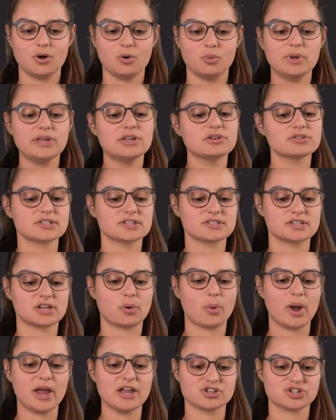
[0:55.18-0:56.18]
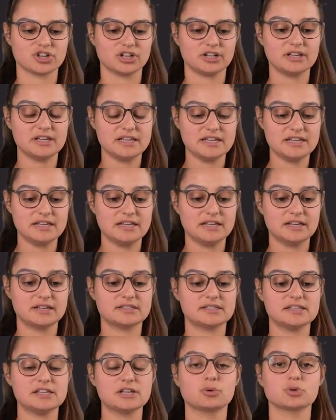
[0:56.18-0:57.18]
We use this equation E
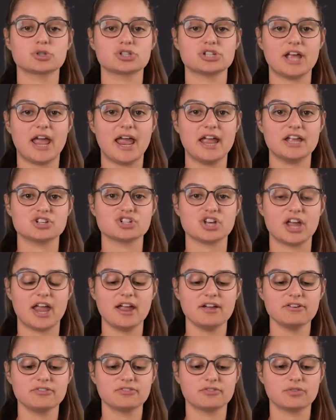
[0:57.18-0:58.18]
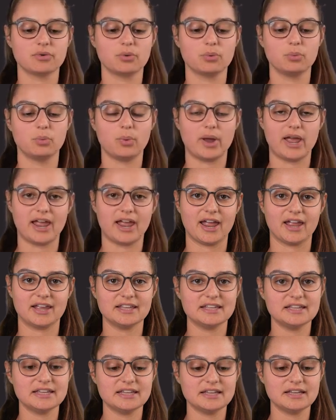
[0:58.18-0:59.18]
is equals to hf, where
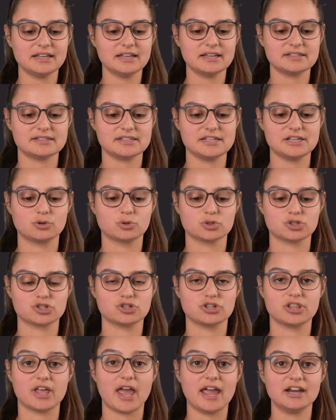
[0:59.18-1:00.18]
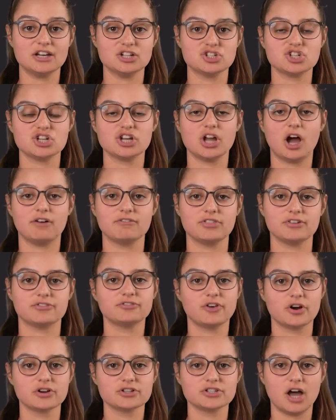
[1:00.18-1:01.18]
E is equals to the energy of the
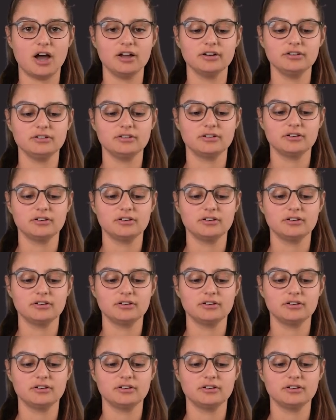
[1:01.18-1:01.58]
photon.